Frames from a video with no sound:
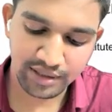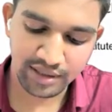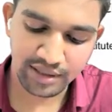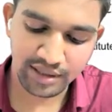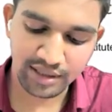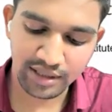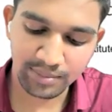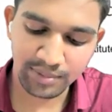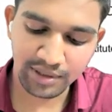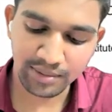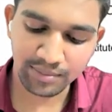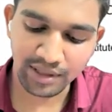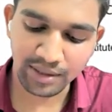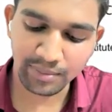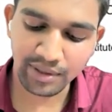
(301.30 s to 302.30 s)
then it
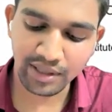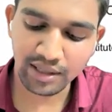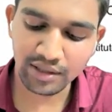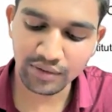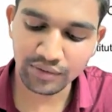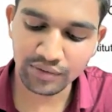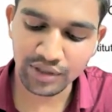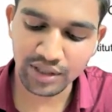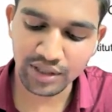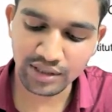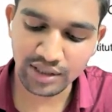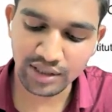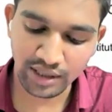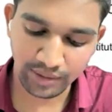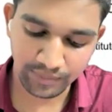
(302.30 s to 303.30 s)
becomes difficult to change
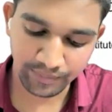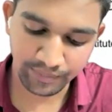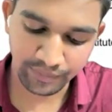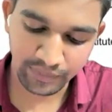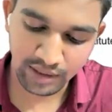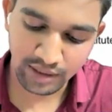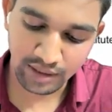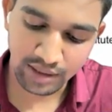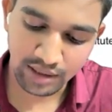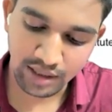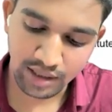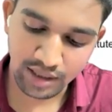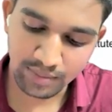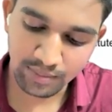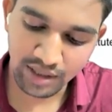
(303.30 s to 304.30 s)
them
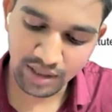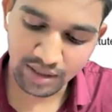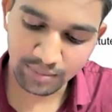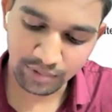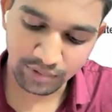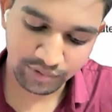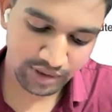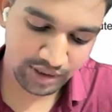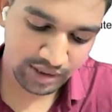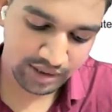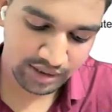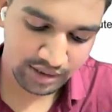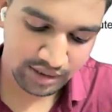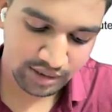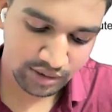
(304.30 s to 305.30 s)
and make
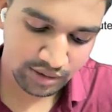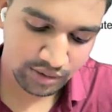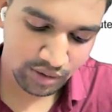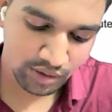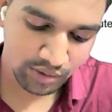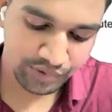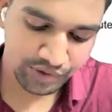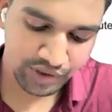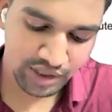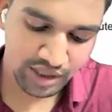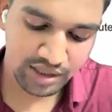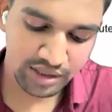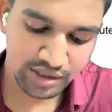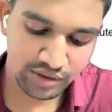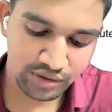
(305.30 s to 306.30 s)
process of
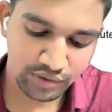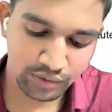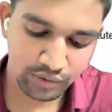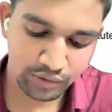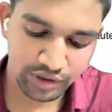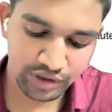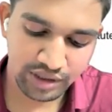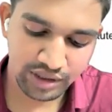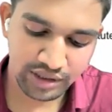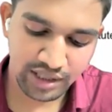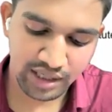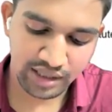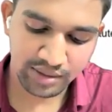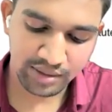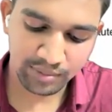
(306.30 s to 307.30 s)
change so rigid
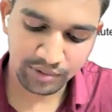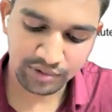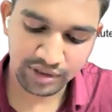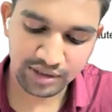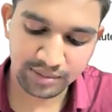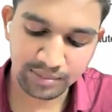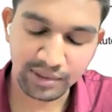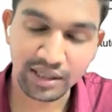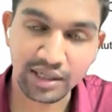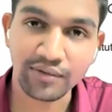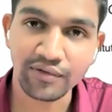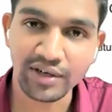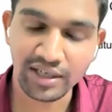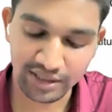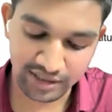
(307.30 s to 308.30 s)
that the process become
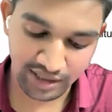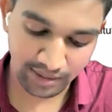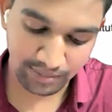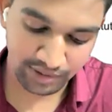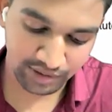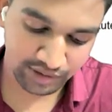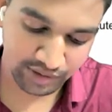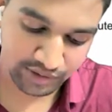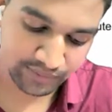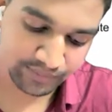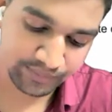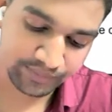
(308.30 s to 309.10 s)
well established.